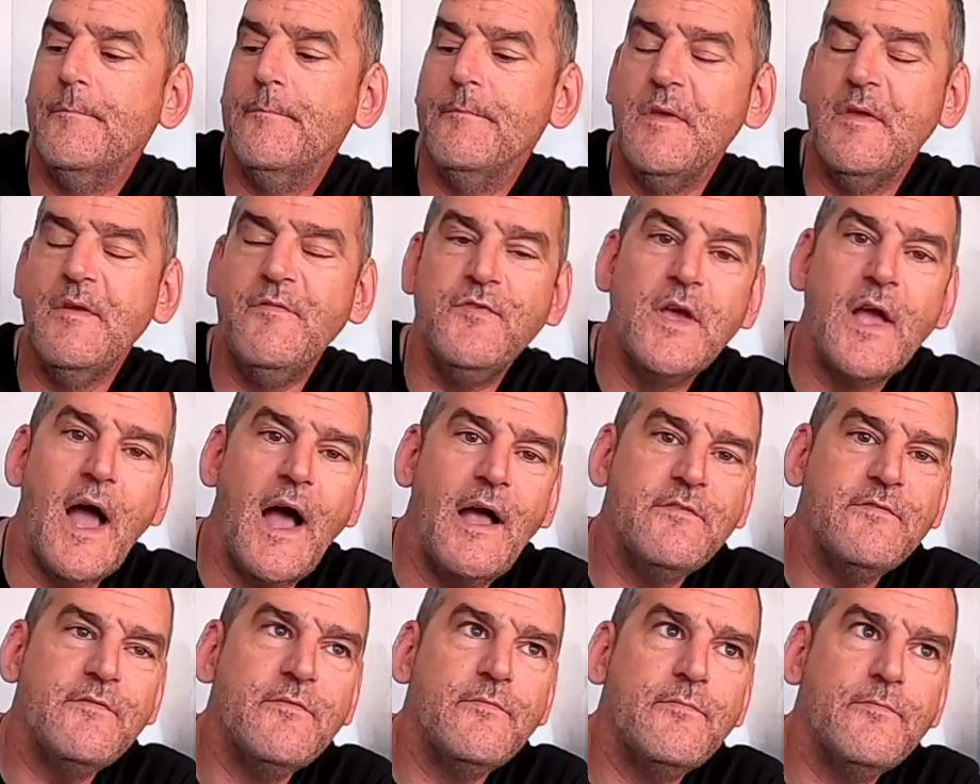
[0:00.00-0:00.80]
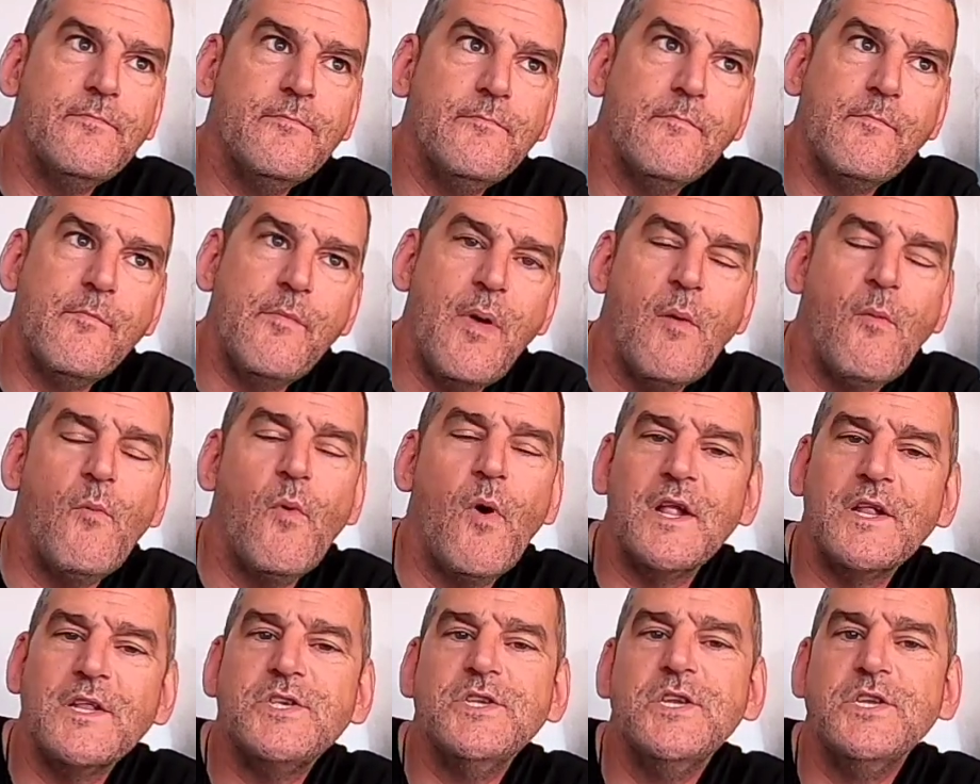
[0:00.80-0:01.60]
If you guys have been
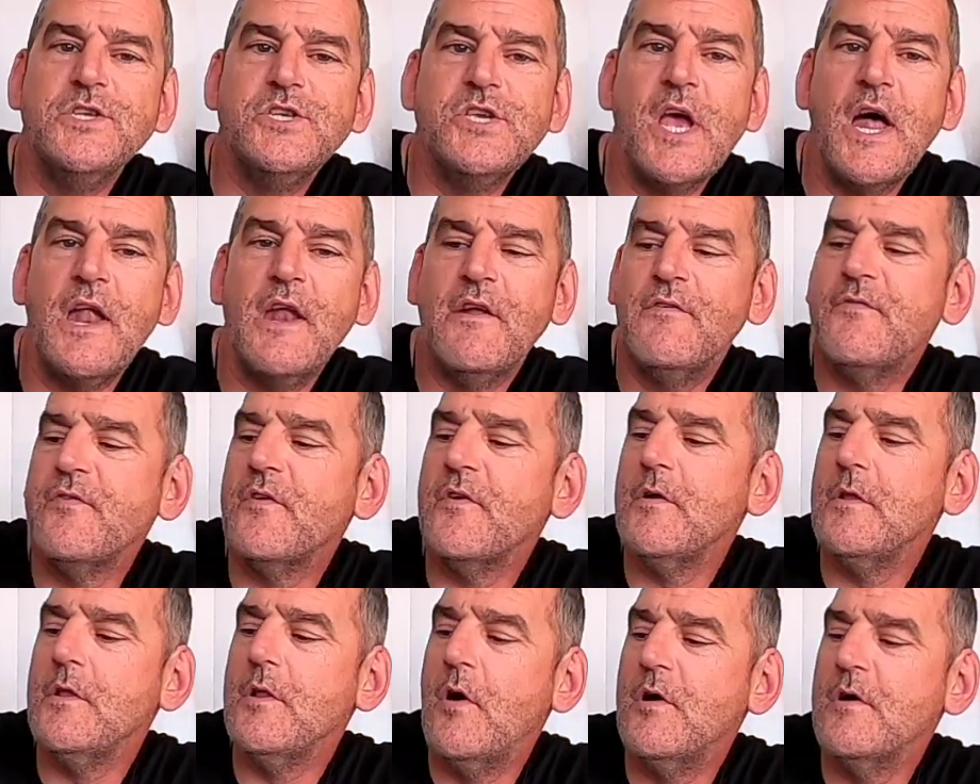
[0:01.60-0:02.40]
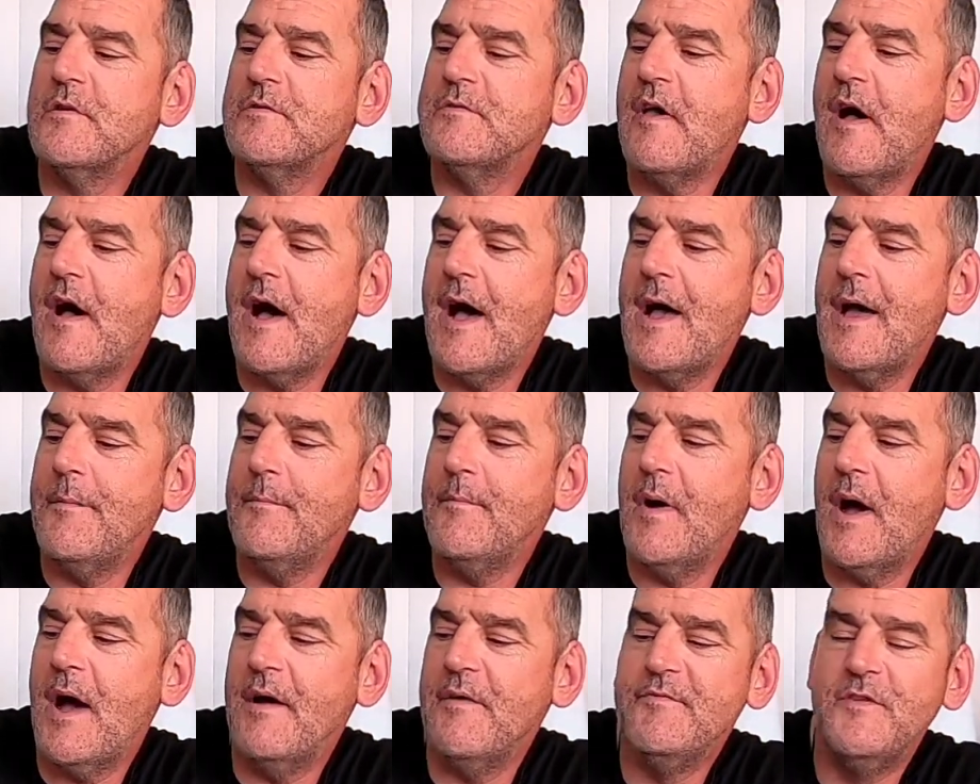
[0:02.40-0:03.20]
watching the channel for a long
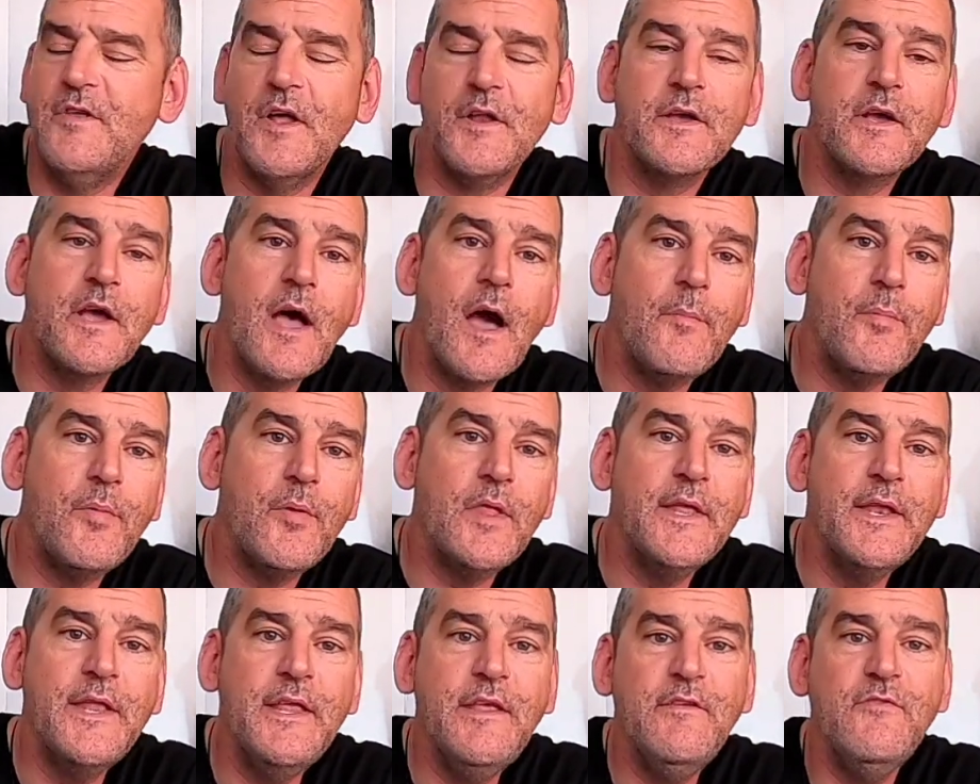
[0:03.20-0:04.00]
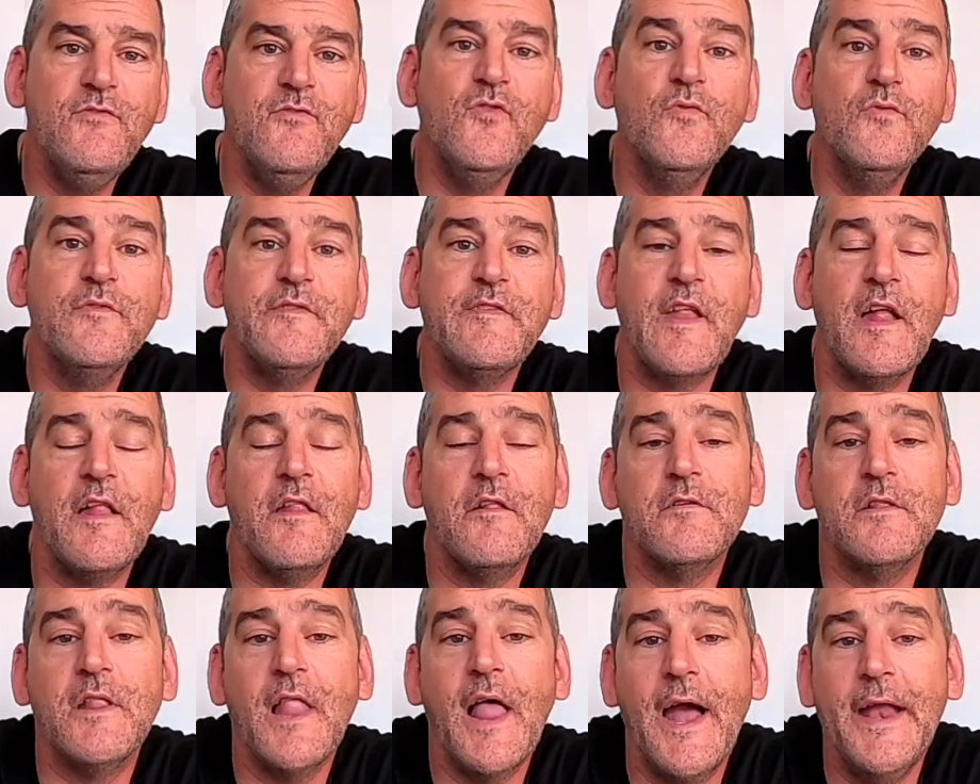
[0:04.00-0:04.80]
time, I've done a couple of these
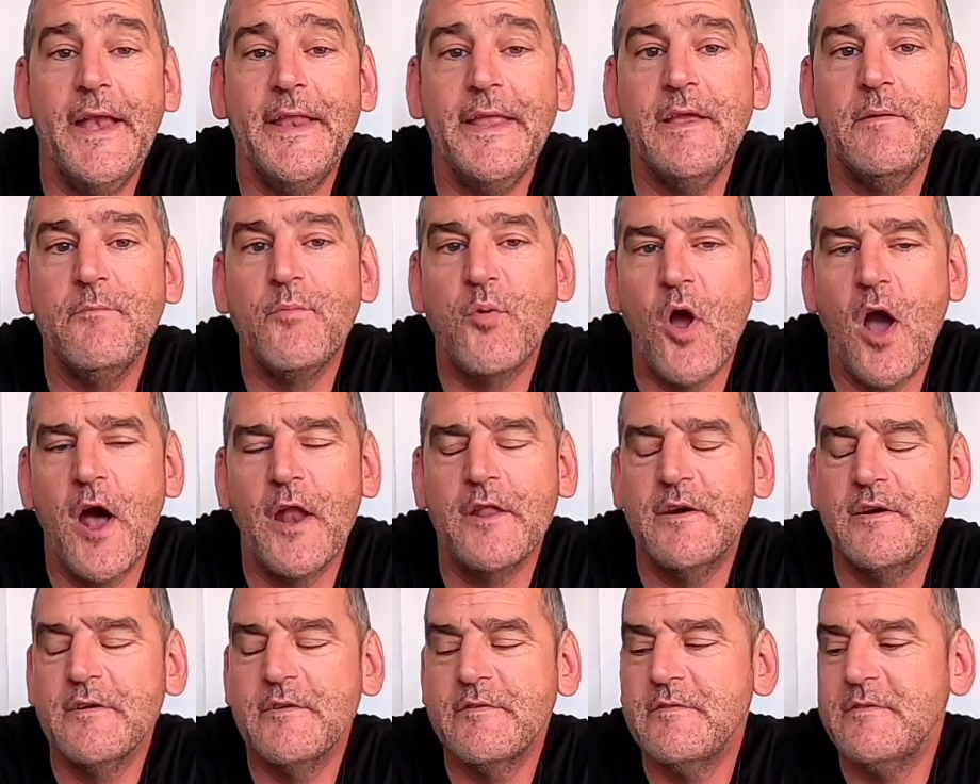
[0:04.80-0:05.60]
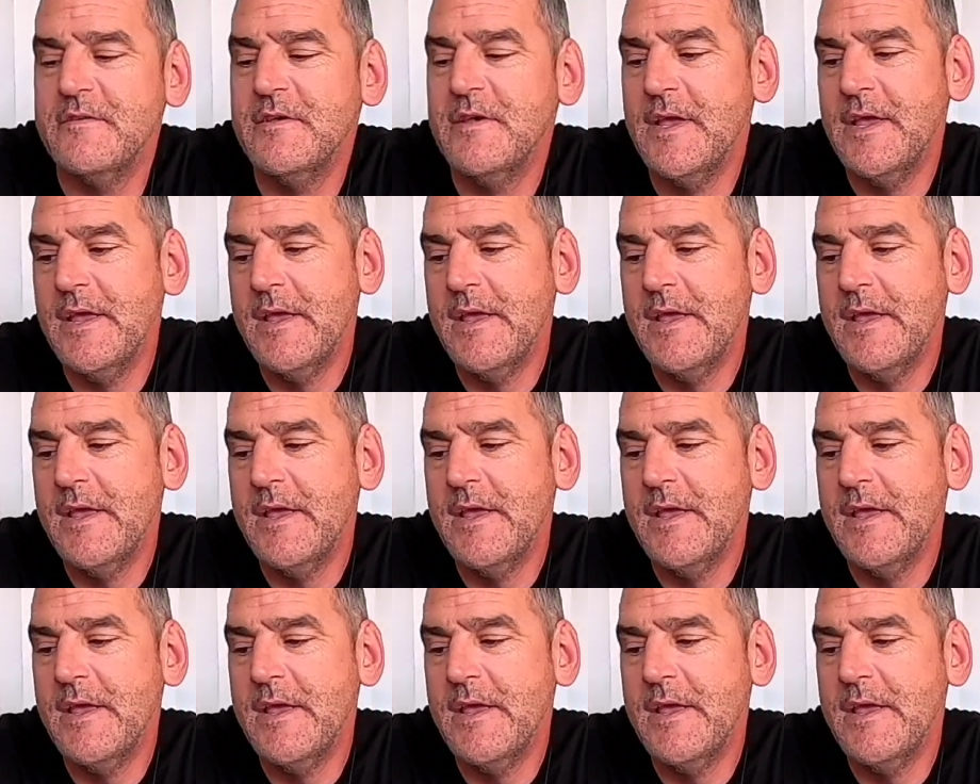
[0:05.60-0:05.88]
Ustellar lighting products.